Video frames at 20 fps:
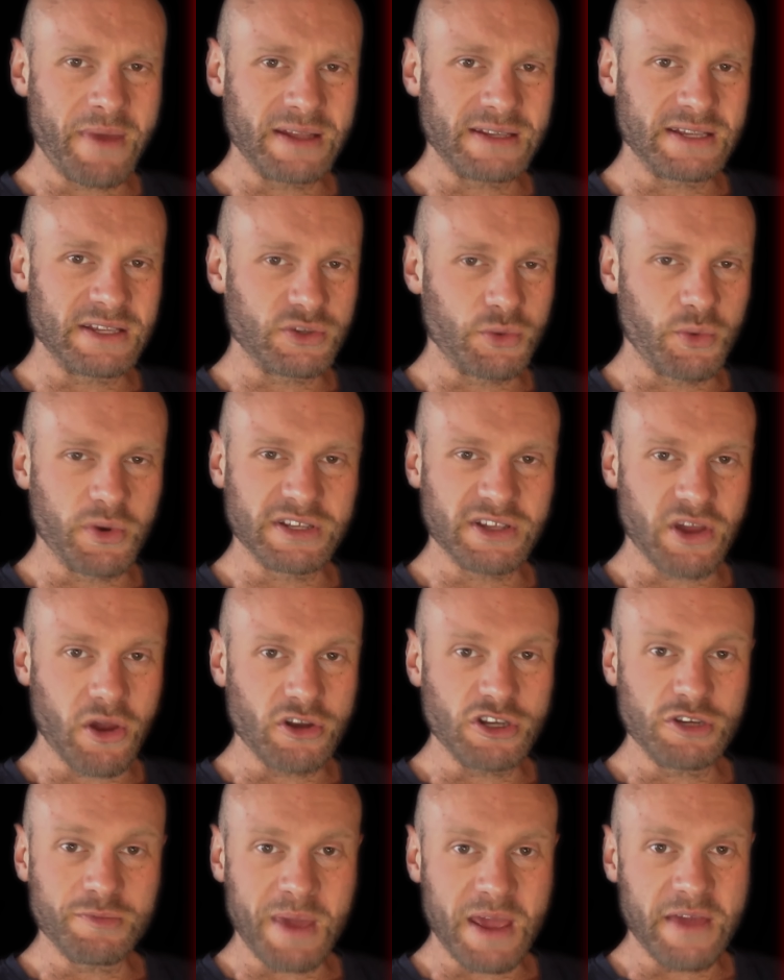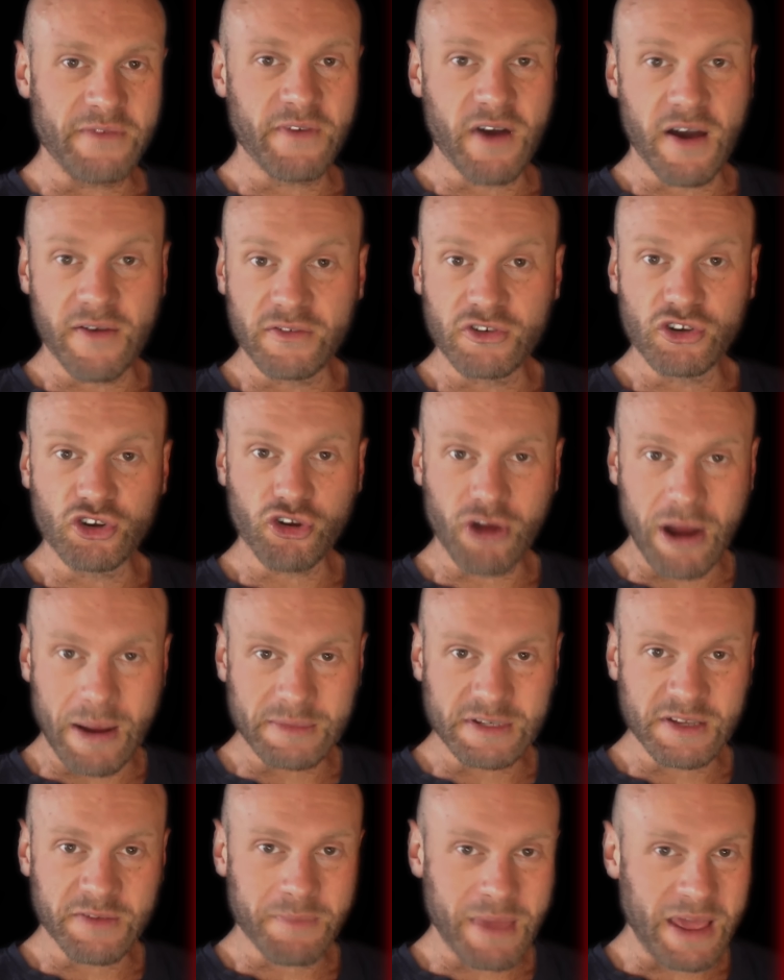mince is always going to be five hundred
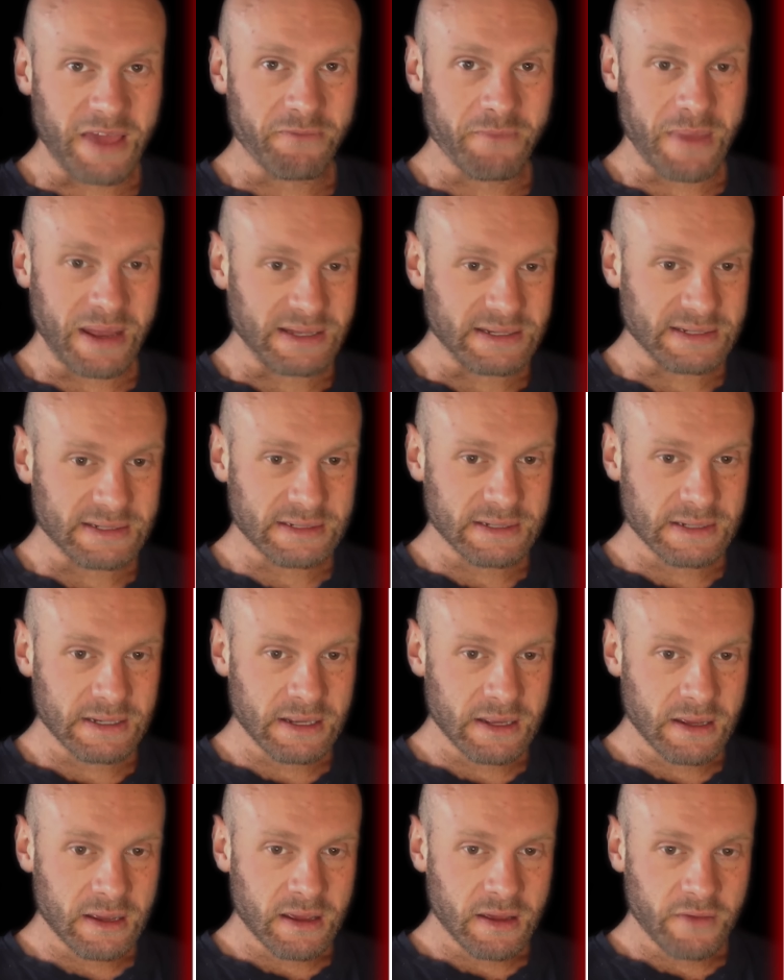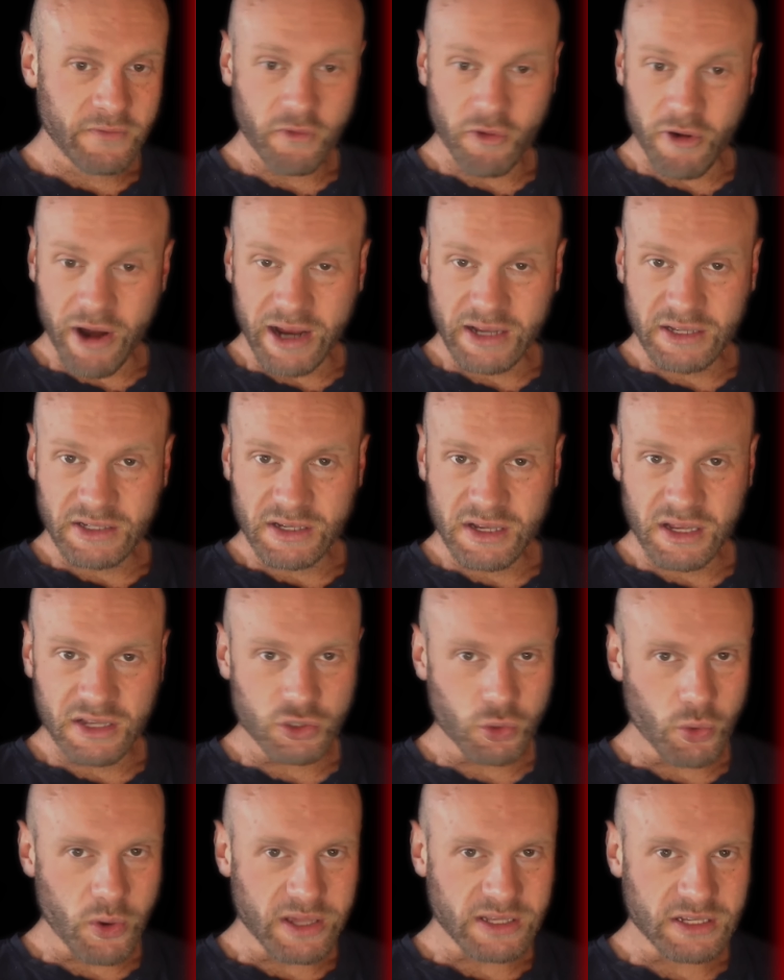grams of beef mince. four eggs
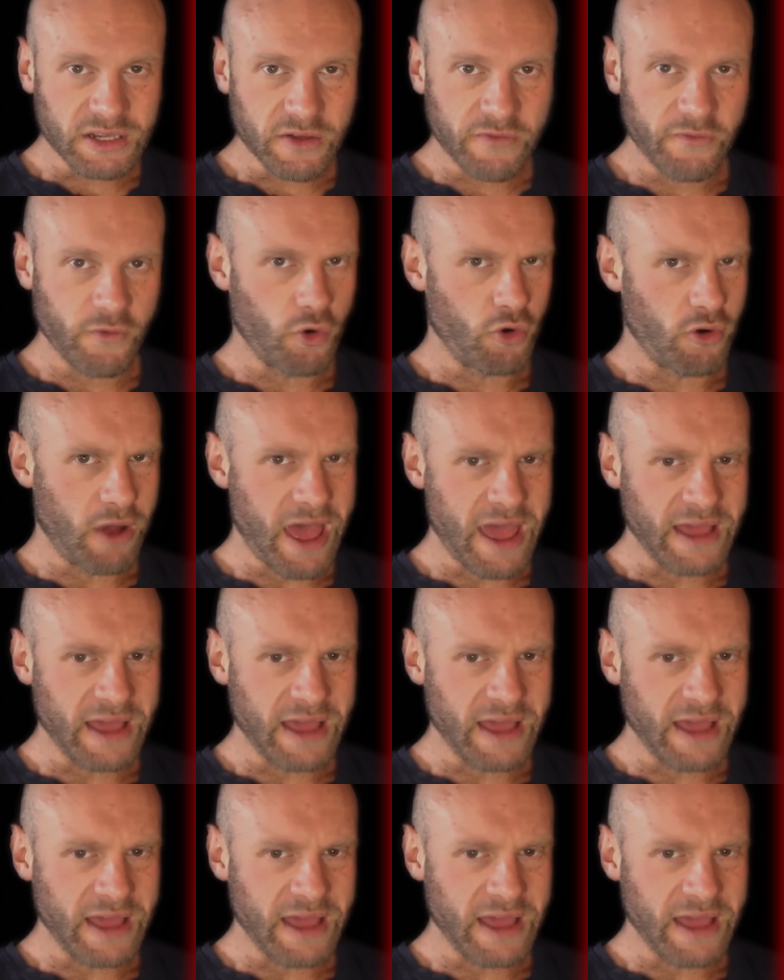is always four